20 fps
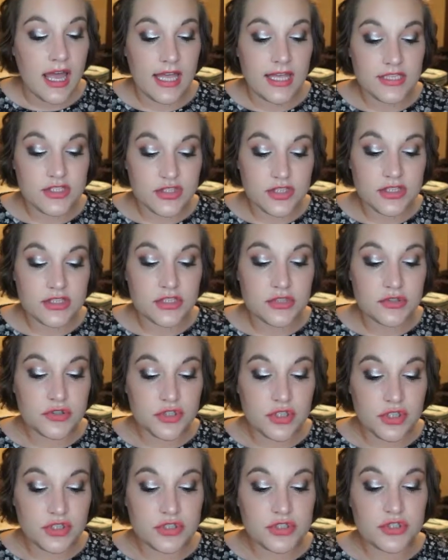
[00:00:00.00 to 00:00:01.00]
It just
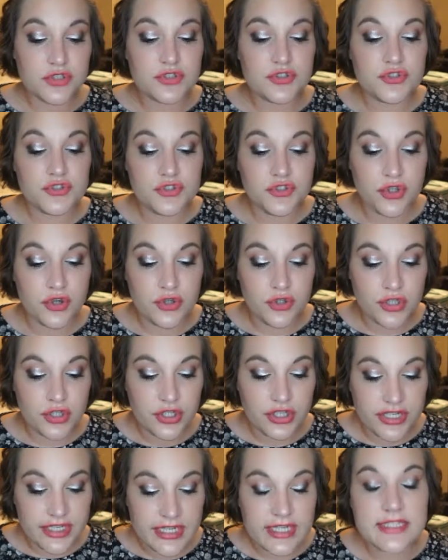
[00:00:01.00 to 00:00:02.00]
looks so
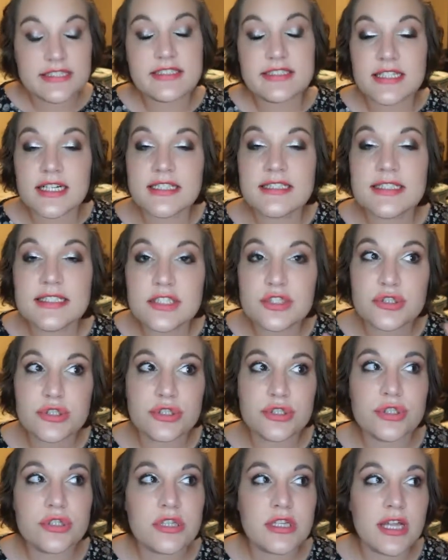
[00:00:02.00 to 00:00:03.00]
good. It doesn't
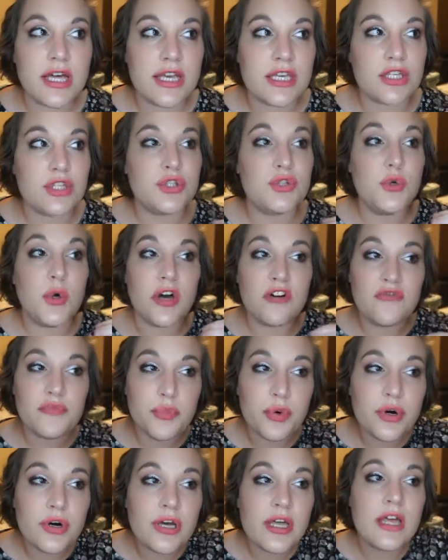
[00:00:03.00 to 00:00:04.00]
look like you
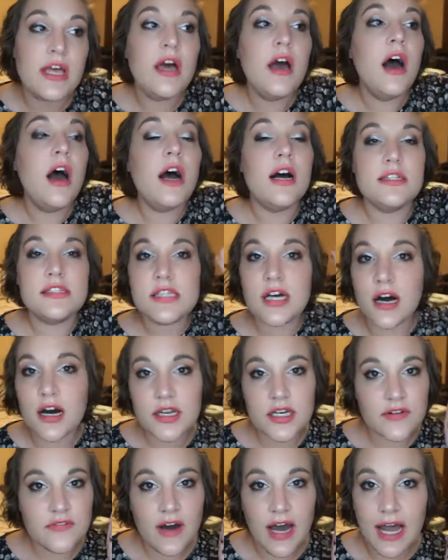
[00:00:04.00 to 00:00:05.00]
have put a
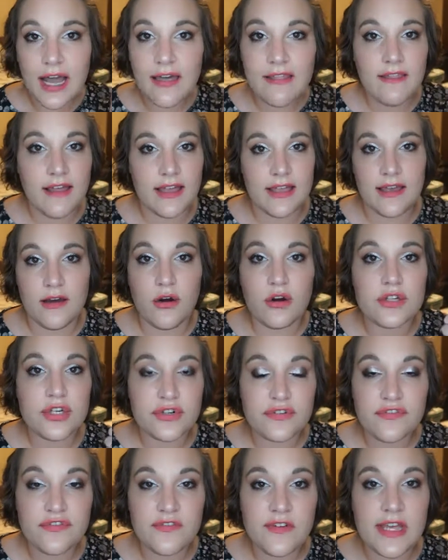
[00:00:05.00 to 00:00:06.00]
ton of highlight on
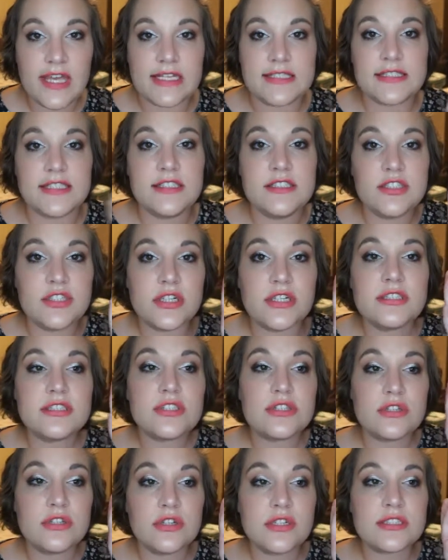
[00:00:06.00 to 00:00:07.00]
your face. It
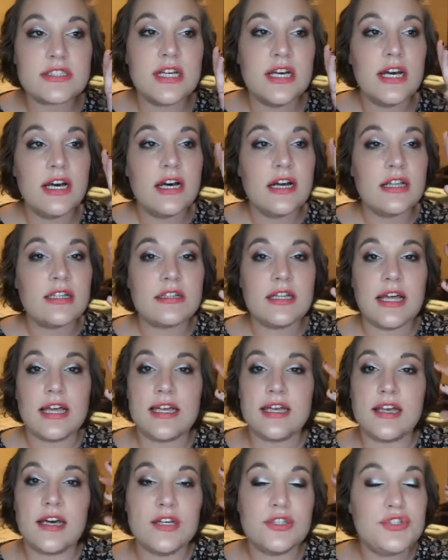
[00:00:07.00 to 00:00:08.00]
just looks
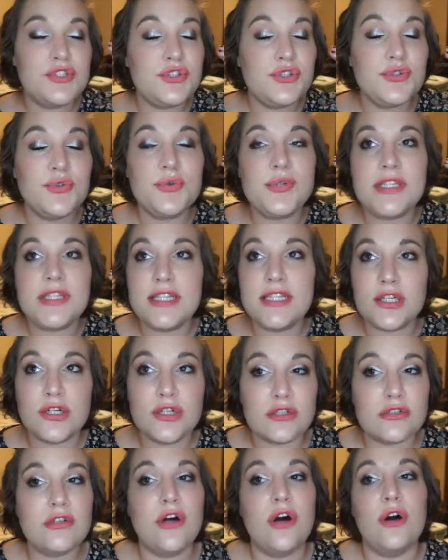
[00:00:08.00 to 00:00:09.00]
like a dewy
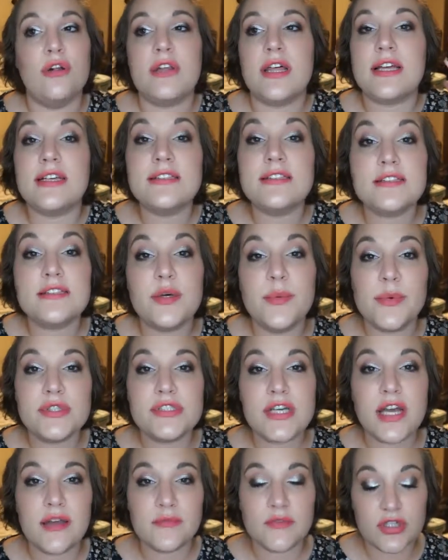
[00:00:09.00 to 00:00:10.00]
glow, like a
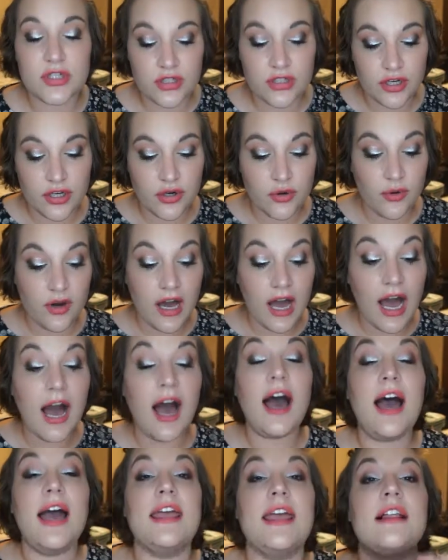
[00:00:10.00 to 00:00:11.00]
summertime glow.
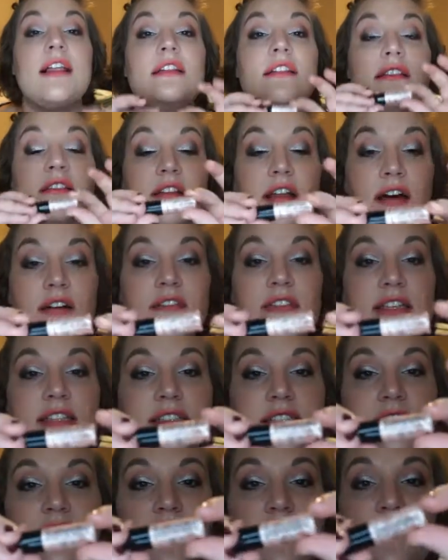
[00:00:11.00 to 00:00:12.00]
I love
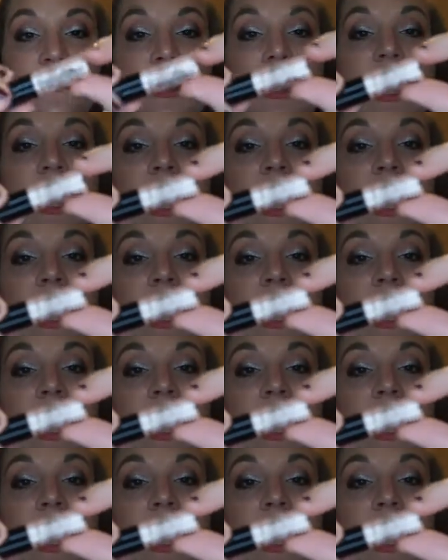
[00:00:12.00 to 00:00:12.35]
this stuff.